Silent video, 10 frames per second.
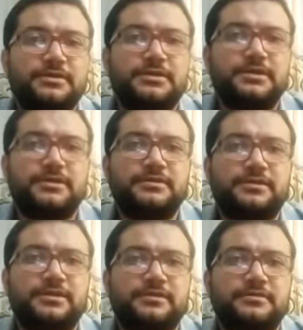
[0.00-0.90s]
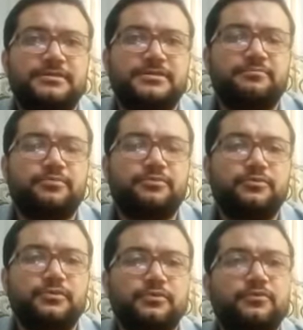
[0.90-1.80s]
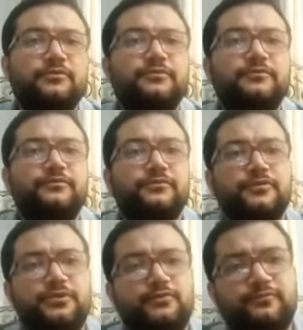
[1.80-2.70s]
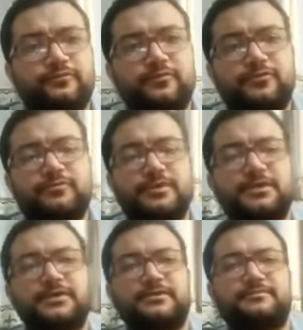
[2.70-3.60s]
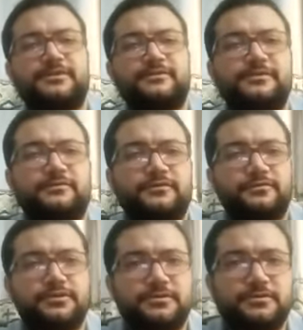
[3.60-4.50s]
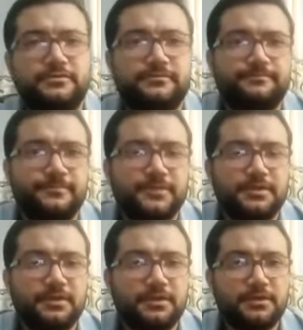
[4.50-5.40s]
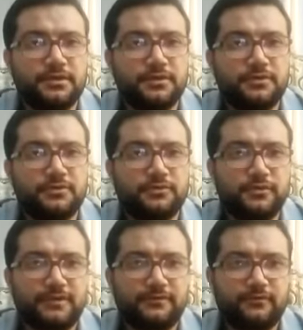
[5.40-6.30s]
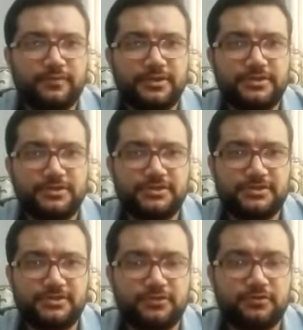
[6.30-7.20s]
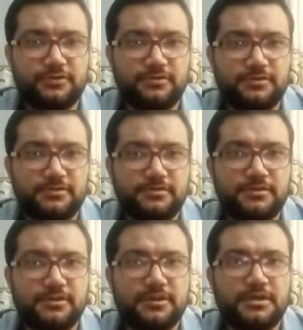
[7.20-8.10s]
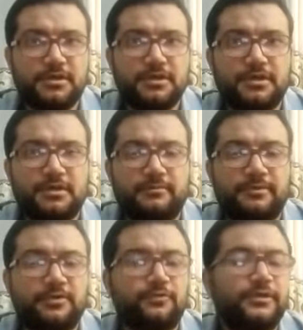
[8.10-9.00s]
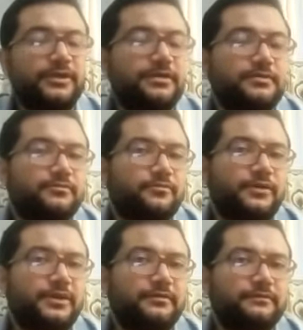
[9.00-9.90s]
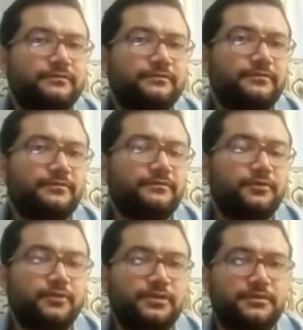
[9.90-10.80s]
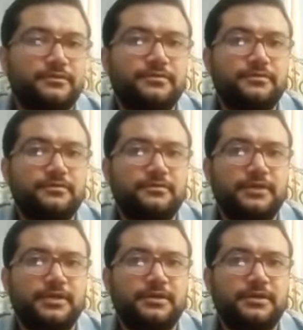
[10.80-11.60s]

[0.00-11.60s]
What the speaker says: it is like this pool of fluid or blood in periphery of the patient. So we have to manage this shock. Number one, we give fluid. Okay,